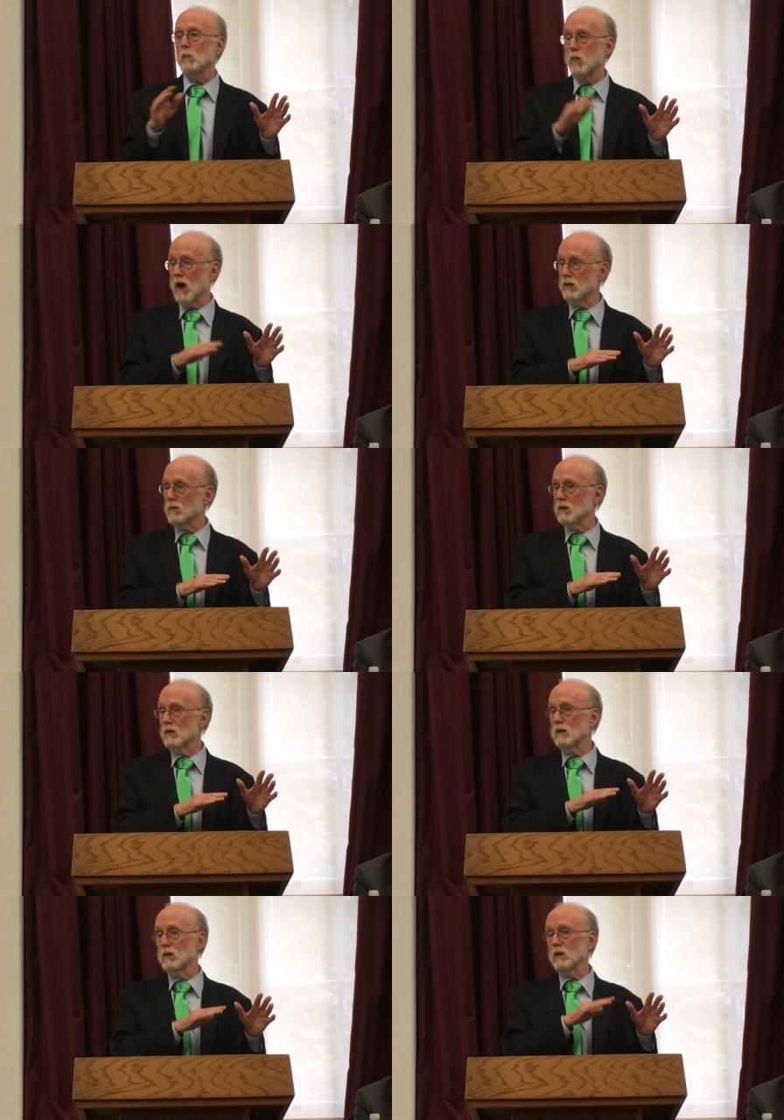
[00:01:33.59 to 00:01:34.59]
But
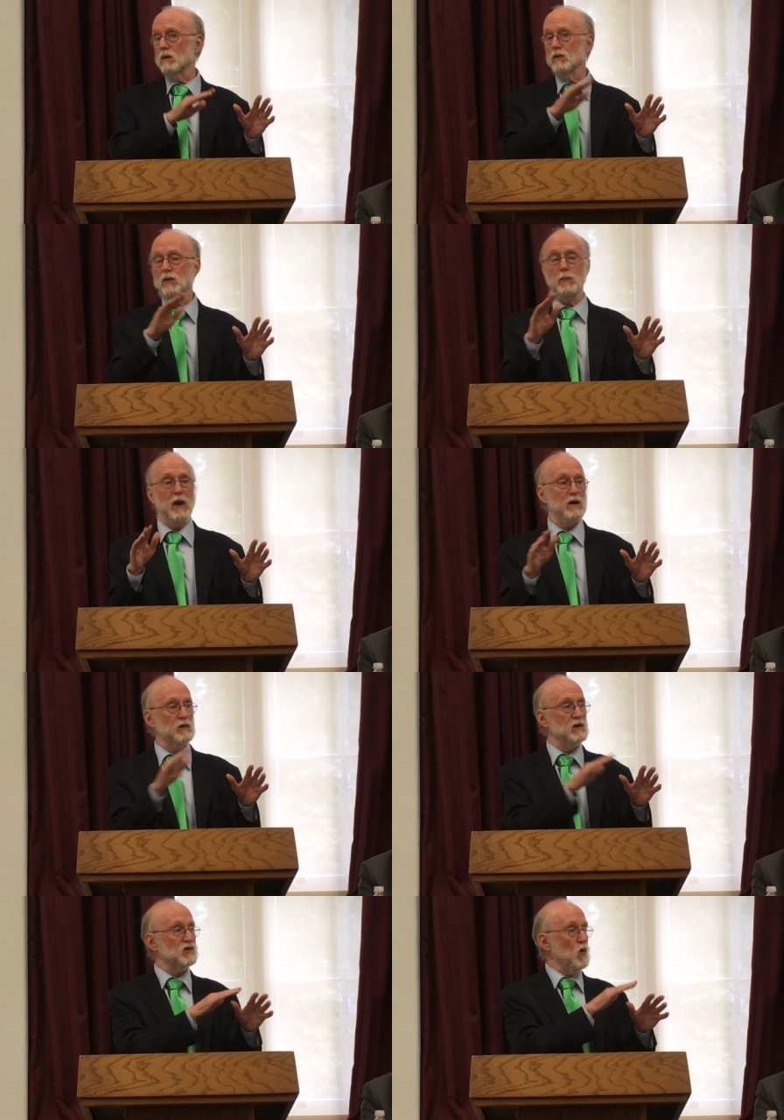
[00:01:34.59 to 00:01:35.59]
the
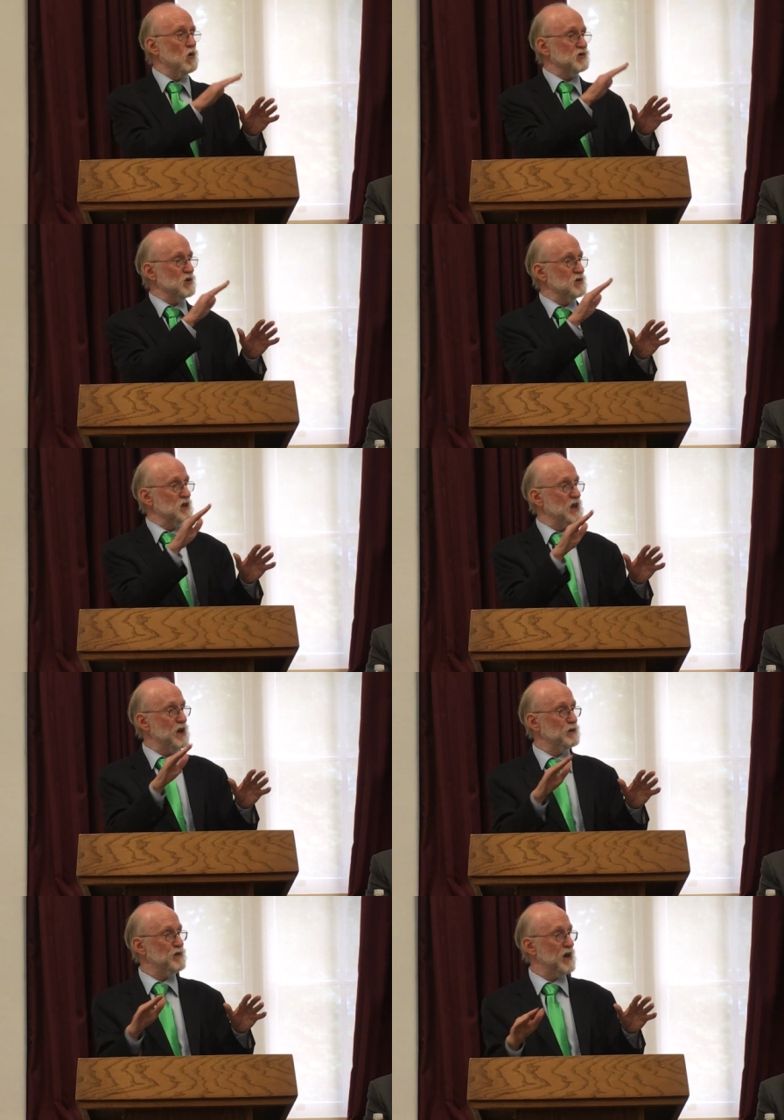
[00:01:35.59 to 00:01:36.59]
pattern is also that
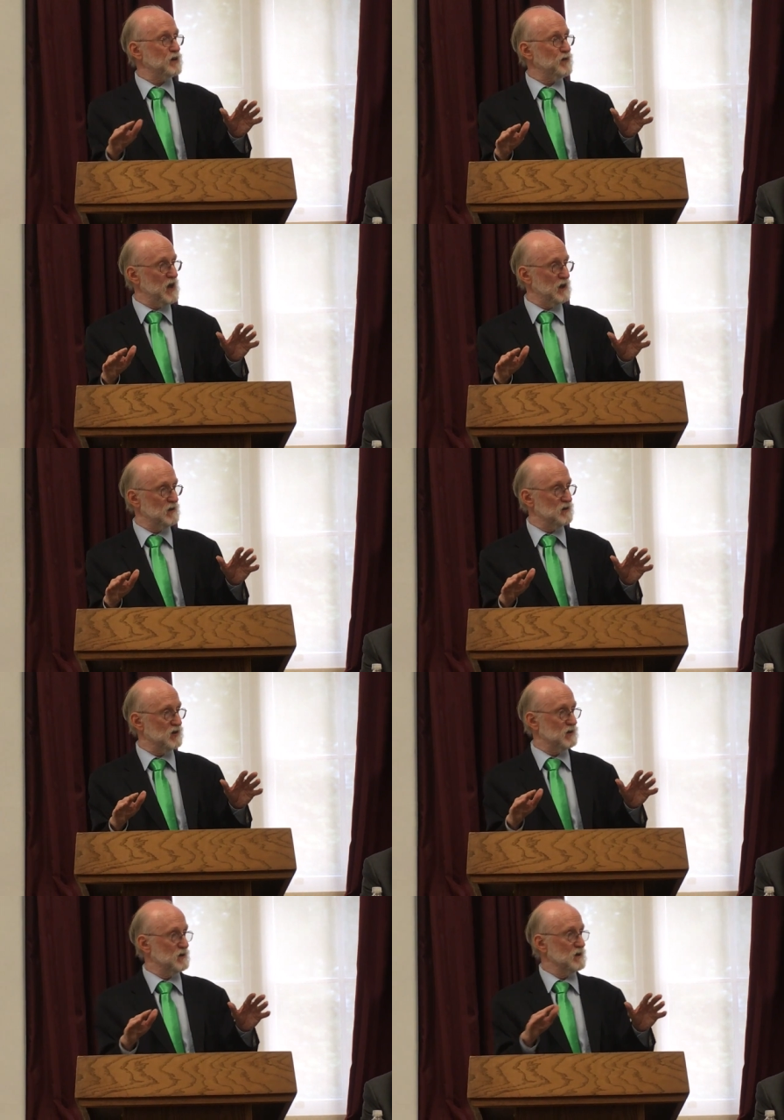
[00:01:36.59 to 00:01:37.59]
that effect fades
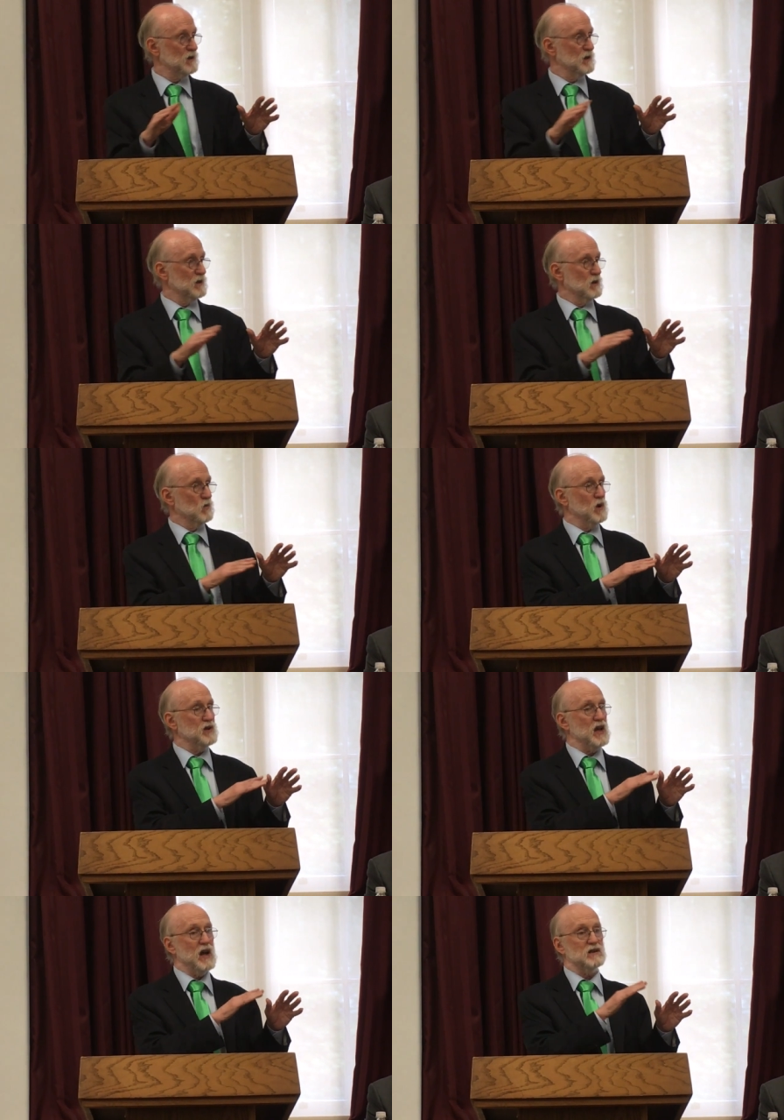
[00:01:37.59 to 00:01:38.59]

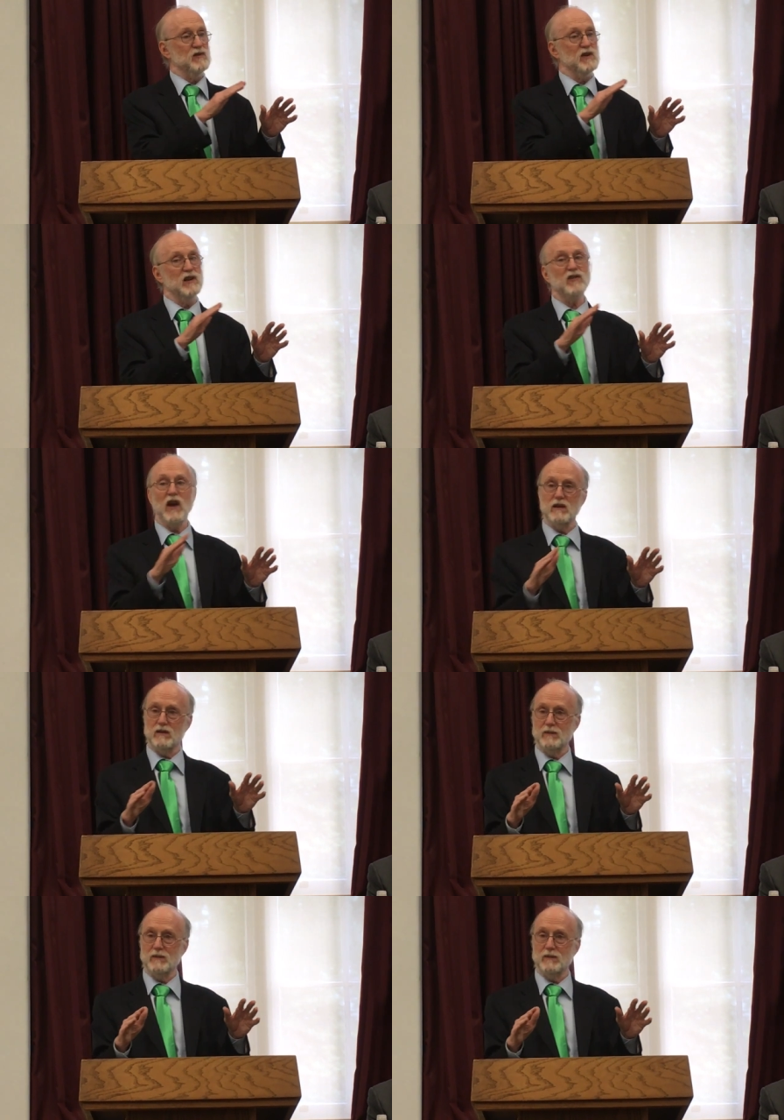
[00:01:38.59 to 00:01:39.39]
when the activities end.